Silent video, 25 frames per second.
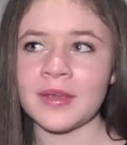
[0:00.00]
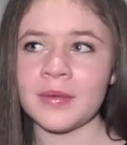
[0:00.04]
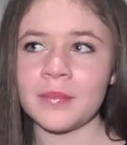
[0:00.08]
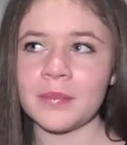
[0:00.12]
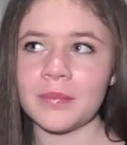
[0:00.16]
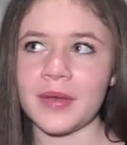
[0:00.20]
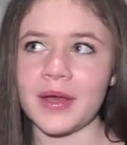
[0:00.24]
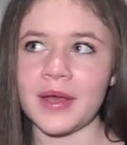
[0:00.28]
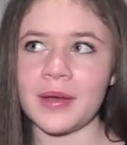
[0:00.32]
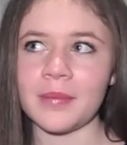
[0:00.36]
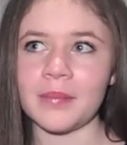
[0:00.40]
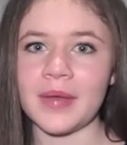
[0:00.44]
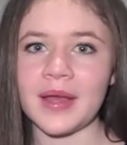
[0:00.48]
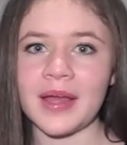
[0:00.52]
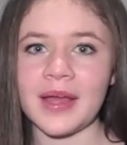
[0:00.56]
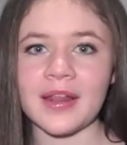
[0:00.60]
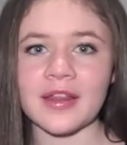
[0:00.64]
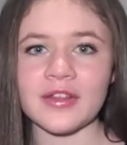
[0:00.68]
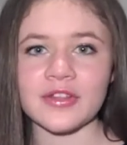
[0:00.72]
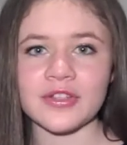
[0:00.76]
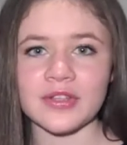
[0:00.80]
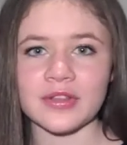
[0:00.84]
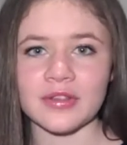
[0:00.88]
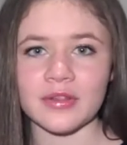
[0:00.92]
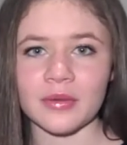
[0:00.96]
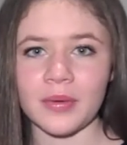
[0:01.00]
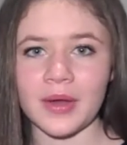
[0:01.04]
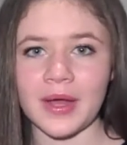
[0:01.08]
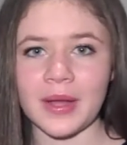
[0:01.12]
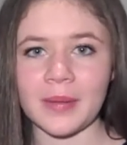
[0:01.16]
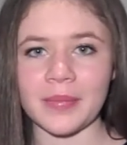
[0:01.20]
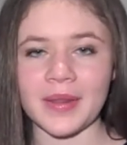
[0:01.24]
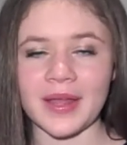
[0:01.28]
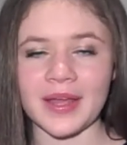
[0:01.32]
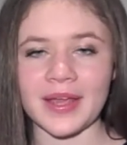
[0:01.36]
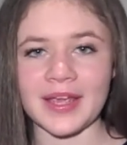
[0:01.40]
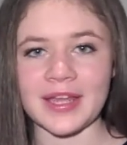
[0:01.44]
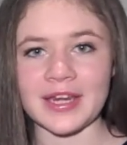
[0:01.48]
But my eyelashes are
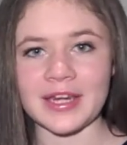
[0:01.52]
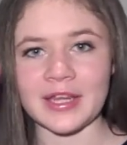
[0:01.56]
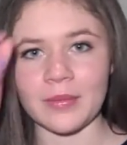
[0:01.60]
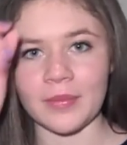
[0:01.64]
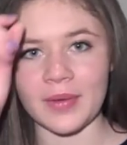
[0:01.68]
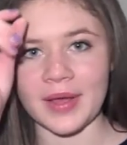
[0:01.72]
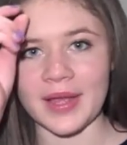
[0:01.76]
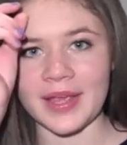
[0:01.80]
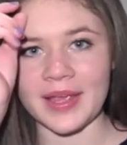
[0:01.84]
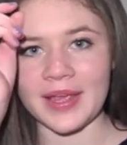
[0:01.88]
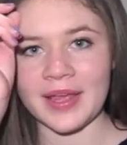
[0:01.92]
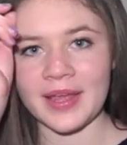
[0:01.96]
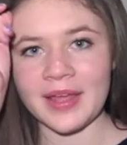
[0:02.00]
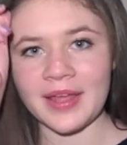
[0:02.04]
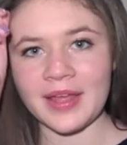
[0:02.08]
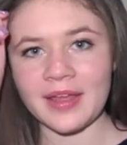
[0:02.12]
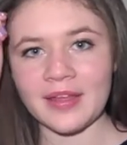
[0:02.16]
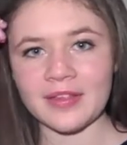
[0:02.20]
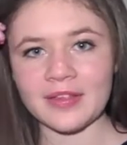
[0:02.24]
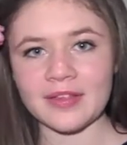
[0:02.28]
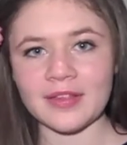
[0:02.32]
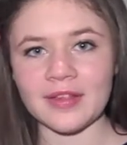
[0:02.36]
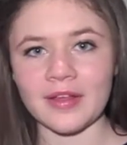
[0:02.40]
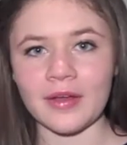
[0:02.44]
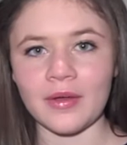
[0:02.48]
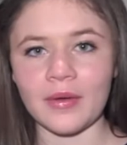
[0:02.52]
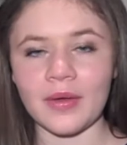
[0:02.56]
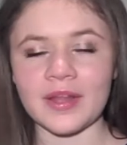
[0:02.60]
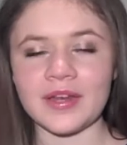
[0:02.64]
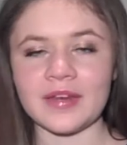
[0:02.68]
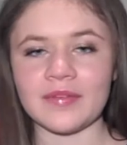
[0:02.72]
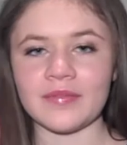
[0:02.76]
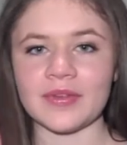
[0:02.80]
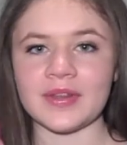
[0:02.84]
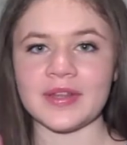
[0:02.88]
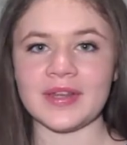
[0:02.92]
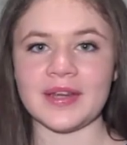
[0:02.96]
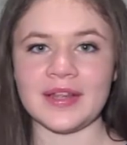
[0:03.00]
quite black anyway, so I
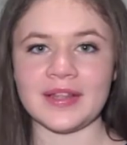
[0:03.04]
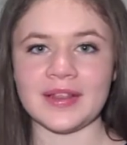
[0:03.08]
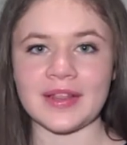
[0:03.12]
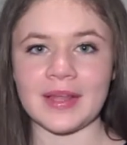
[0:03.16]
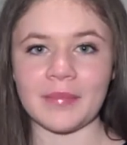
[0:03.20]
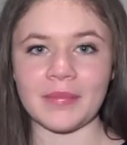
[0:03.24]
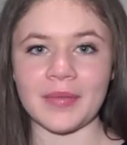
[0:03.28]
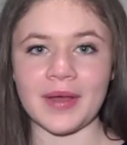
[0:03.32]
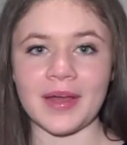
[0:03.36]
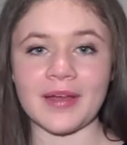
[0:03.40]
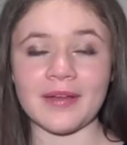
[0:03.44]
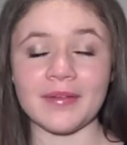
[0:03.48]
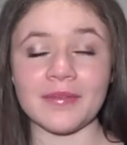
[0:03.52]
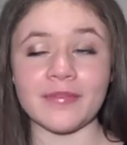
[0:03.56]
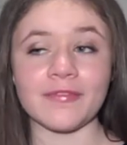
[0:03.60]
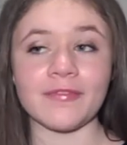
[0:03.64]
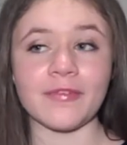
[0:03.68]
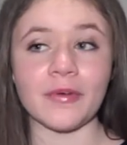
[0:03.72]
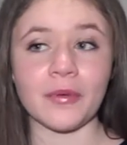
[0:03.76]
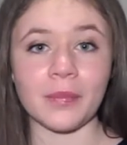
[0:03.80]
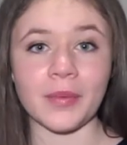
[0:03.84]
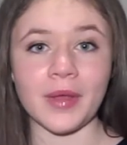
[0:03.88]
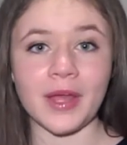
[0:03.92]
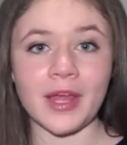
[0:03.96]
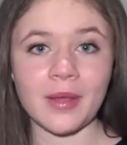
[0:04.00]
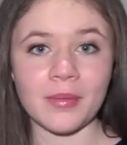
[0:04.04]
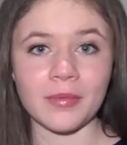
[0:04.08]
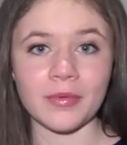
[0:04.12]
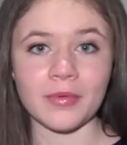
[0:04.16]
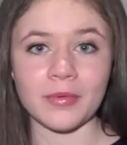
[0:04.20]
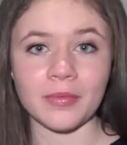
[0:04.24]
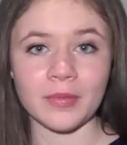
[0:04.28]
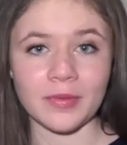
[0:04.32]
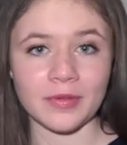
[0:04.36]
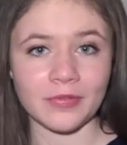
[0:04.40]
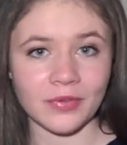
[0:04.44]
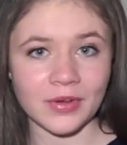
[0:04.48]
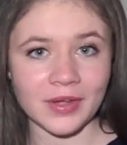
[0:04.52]
didn't really need that, but I thought perming
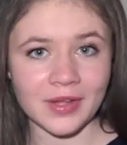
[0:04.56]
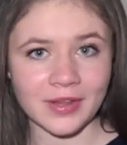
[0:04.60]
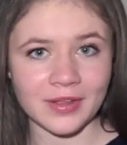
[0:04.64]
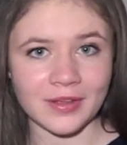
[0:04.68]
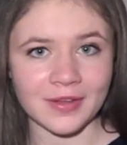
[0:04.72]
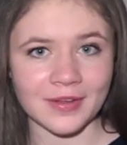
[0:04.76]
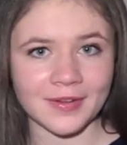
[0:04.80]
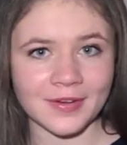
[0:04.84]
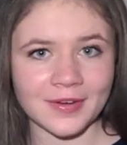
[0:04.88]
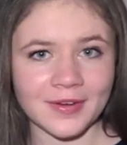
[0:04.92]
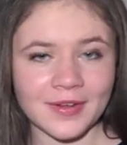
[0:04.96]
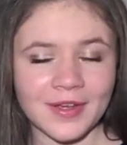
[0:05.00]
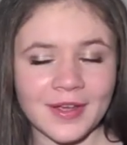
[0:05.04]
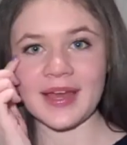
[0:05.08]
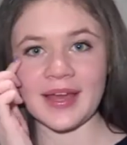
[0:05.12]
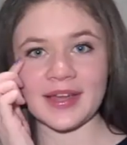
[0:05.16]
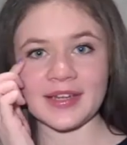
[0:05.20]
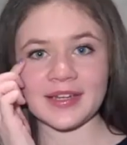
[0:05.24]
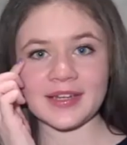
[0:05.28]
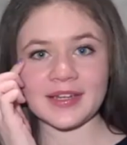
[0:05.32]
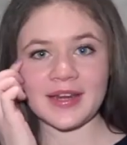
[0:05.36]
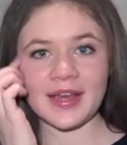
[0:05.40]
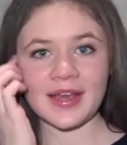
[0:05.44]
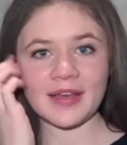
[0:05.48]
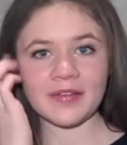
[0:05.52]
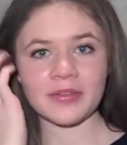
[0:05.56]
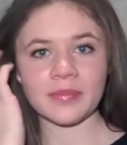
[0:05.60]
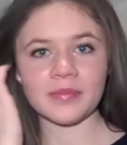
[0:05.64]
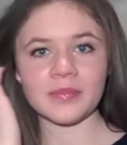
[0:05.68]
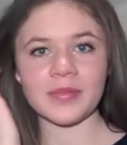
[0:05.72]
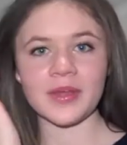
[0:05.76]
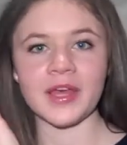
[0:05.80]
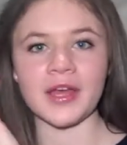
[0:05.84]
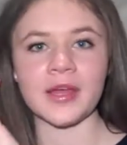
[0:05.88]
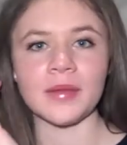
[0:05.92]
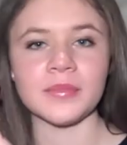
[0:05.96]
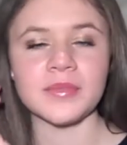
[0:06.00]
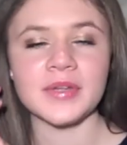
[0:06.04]
would be really good. I did have them
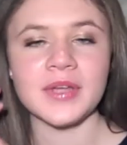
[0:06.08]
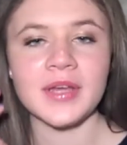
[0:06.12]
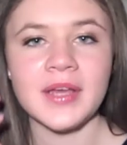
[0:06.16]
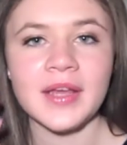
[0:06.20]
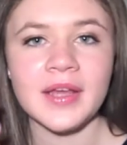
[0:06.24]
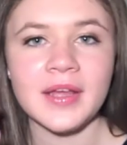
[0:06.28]
permed.